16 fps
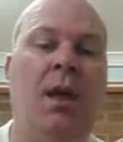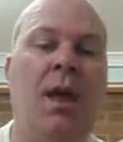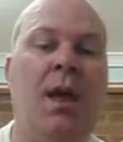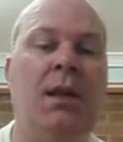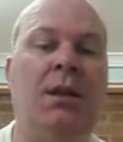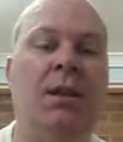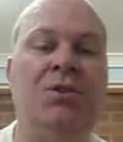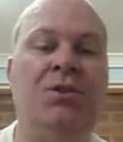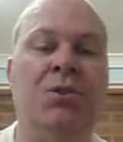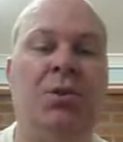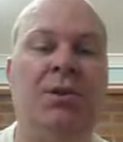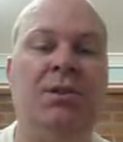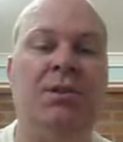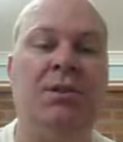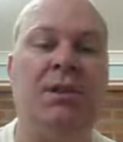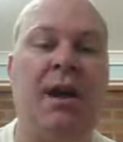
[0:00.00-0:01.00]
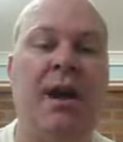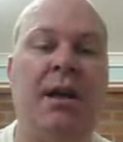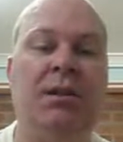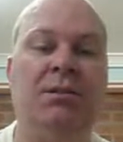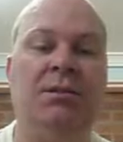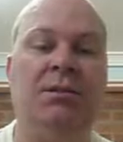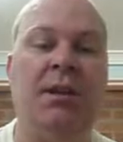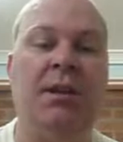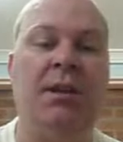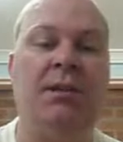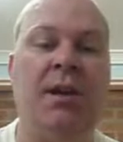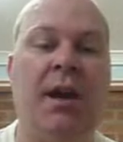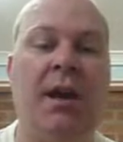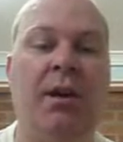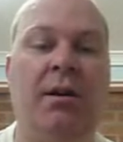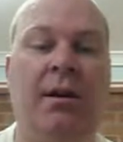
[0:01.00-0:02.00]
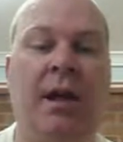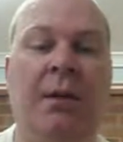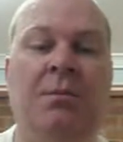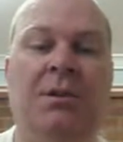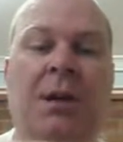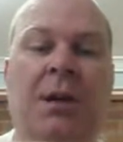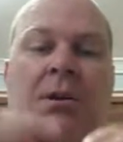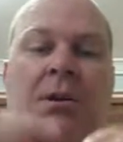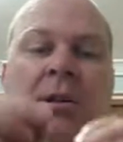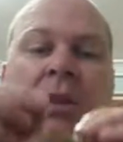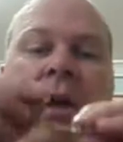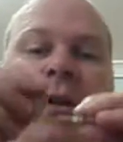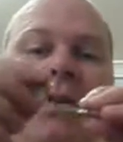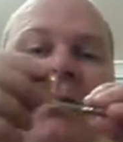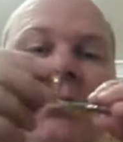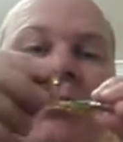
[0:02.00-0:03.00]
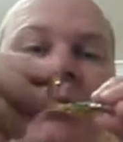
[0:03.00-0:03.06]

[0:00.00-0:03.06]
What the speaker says: and it shortens the tail, so the tail comes up close